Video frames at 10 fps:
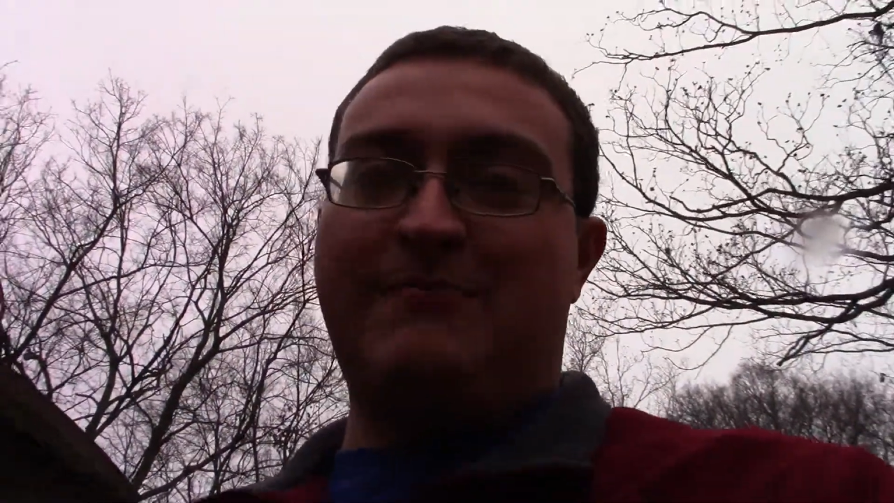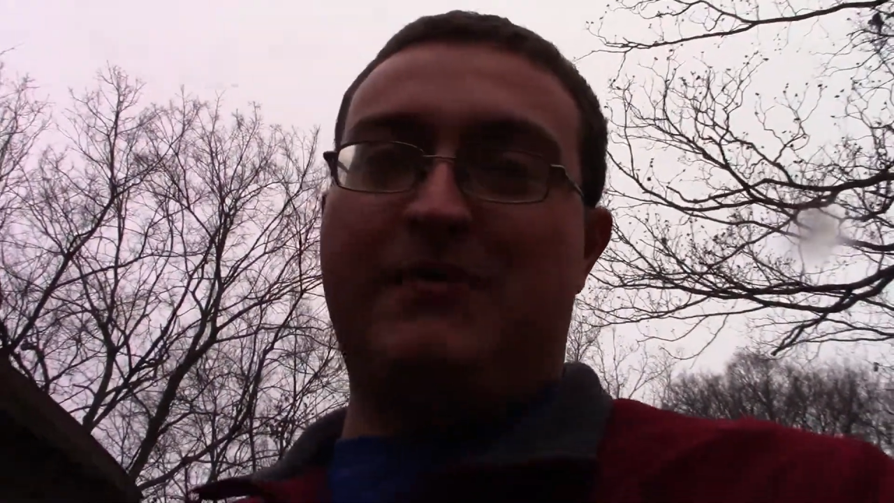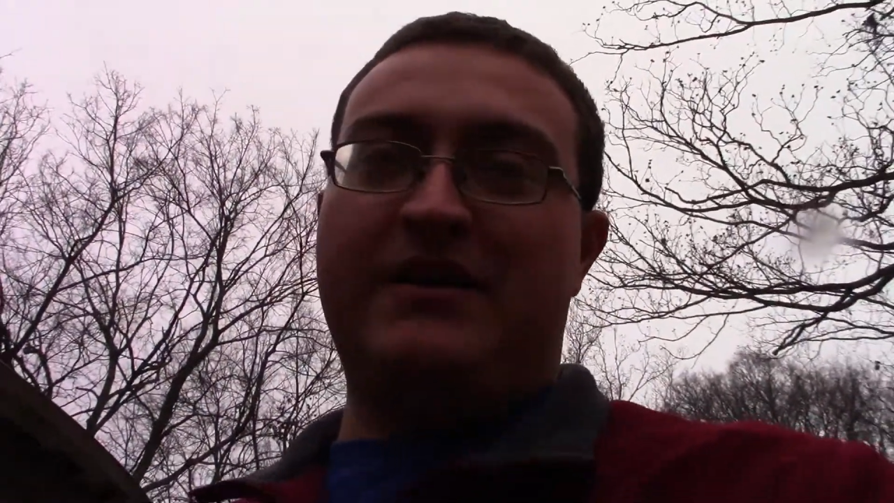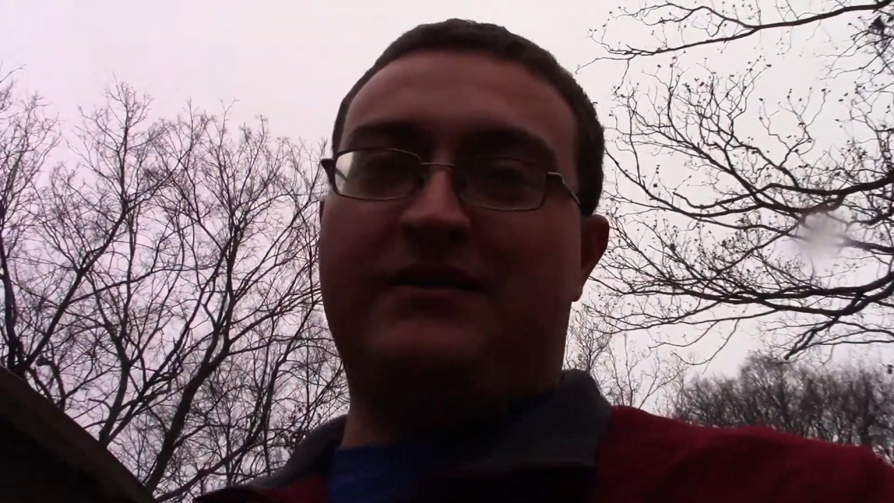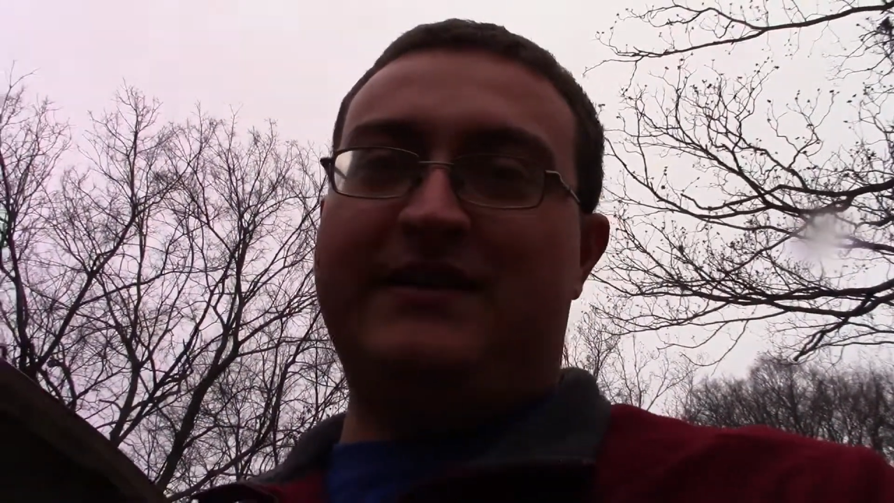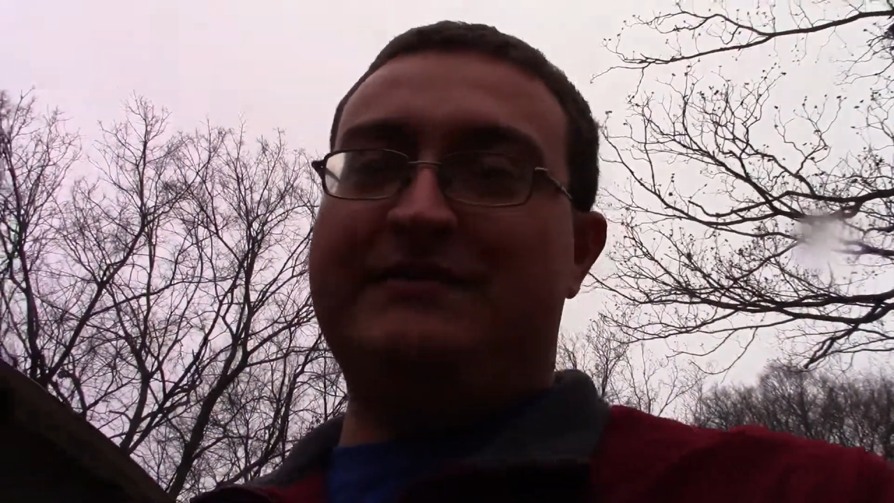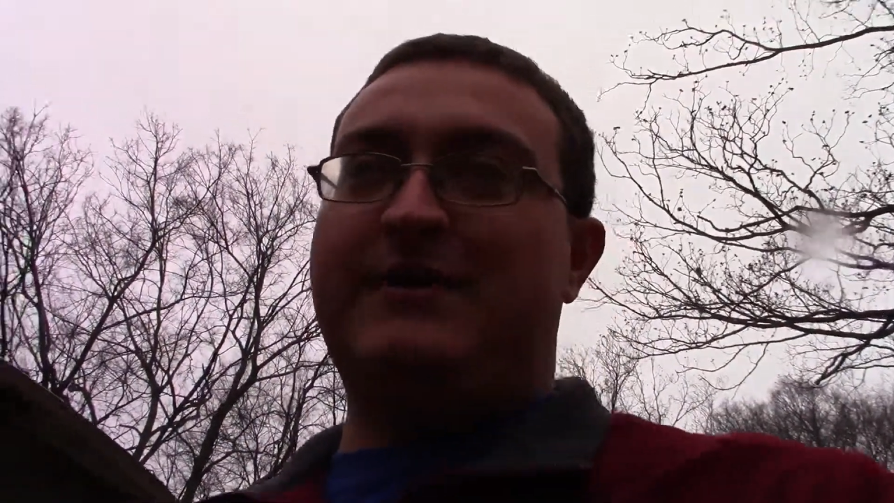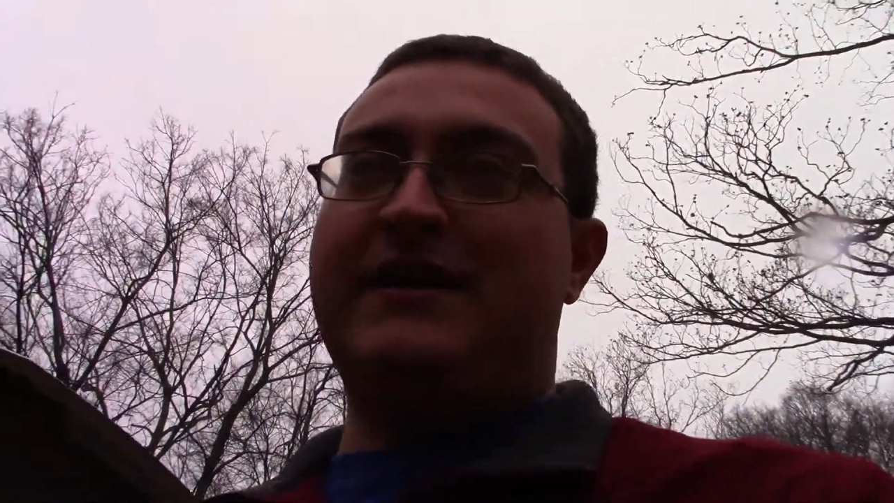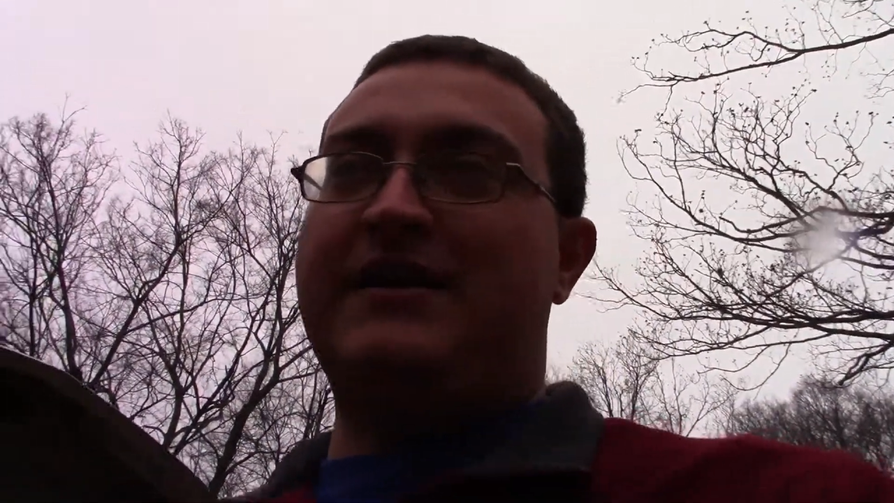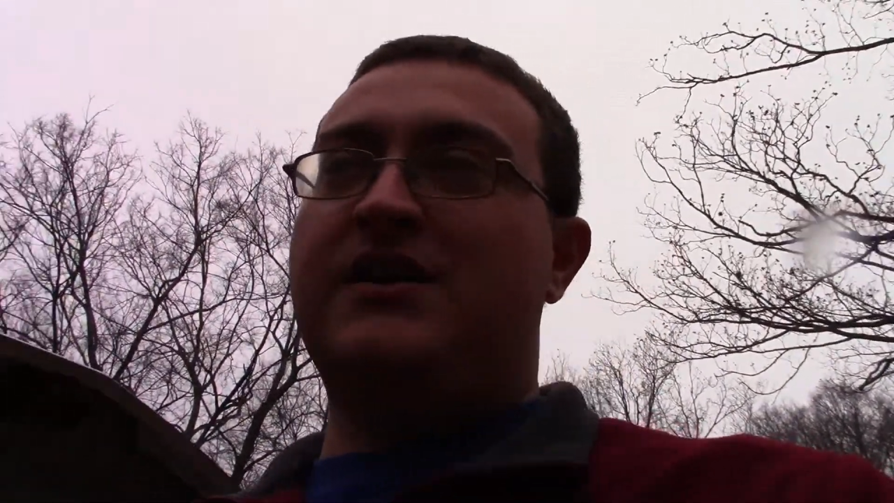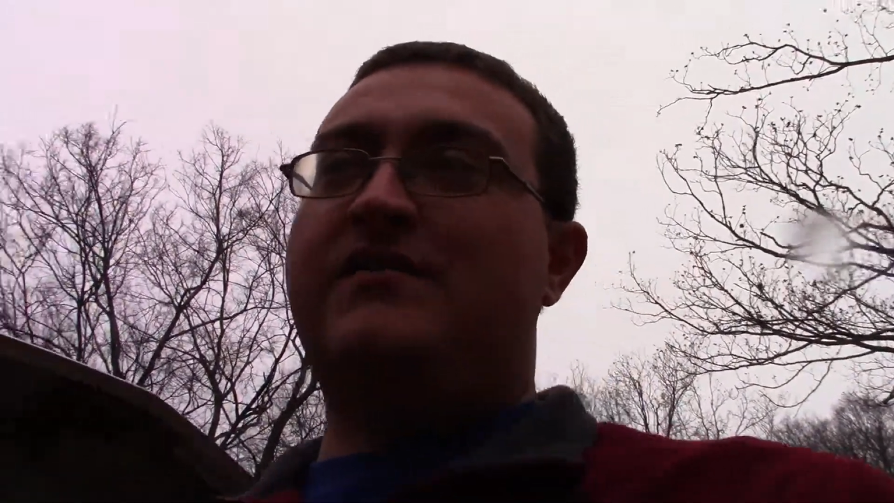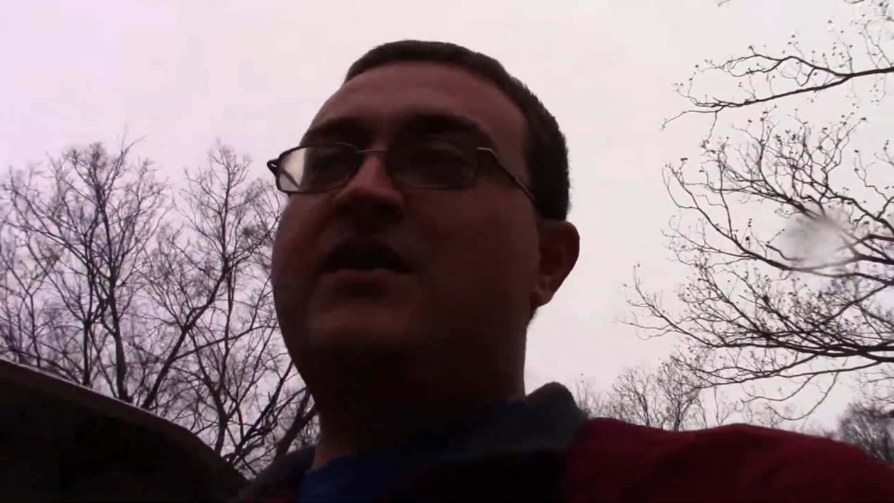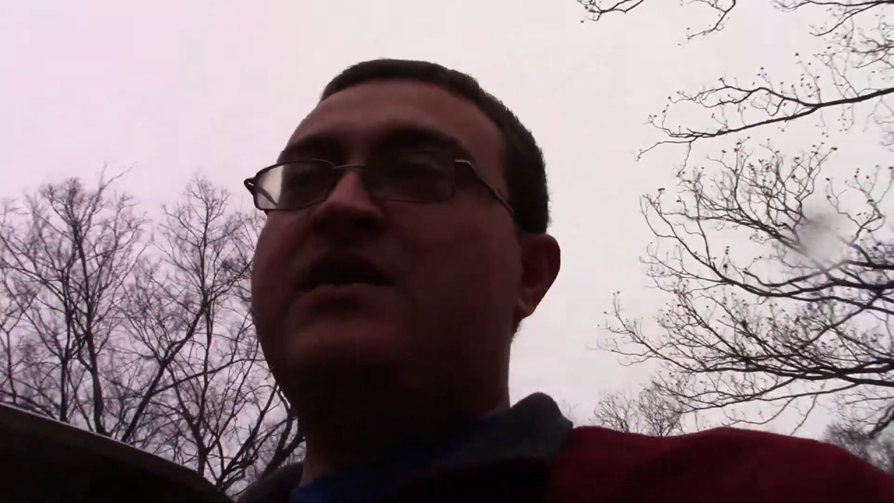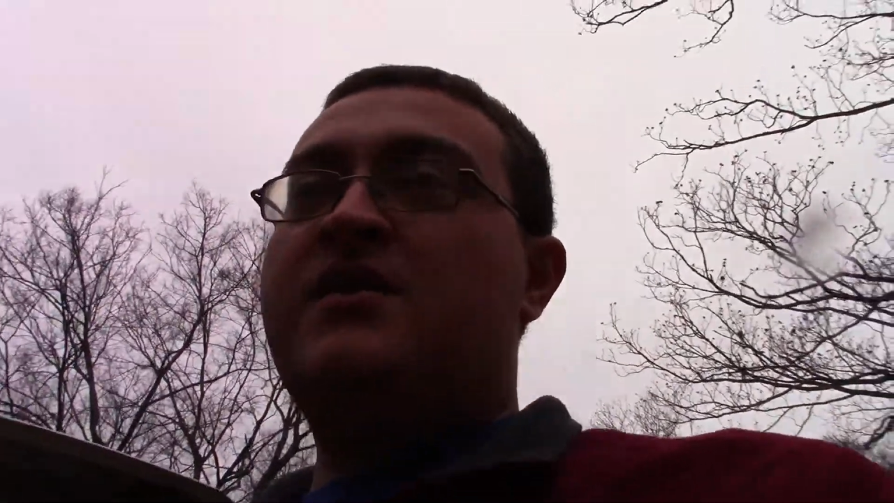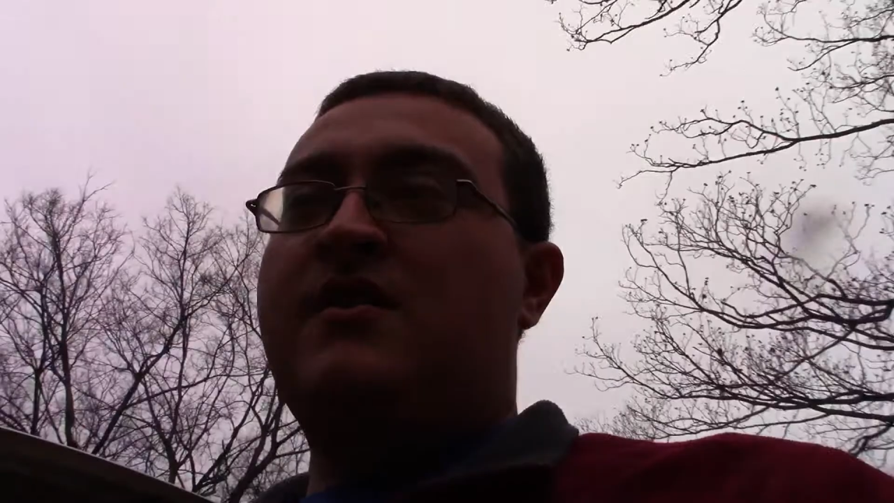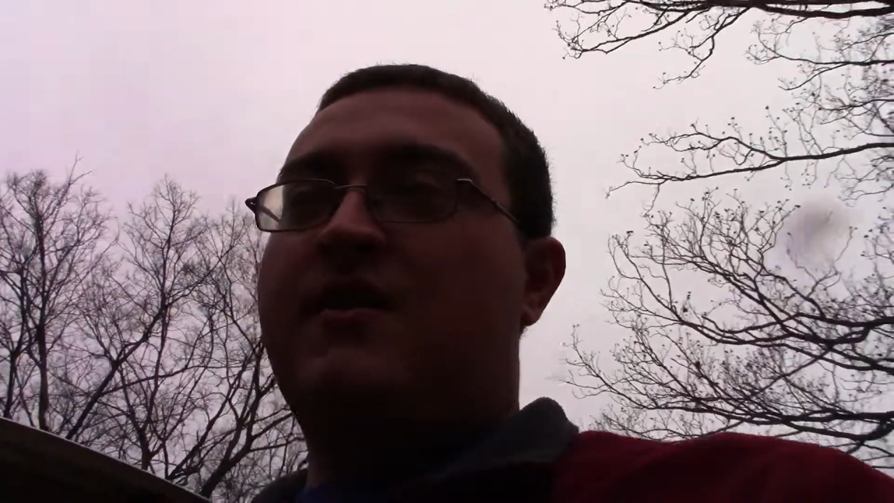metal that it's made out of,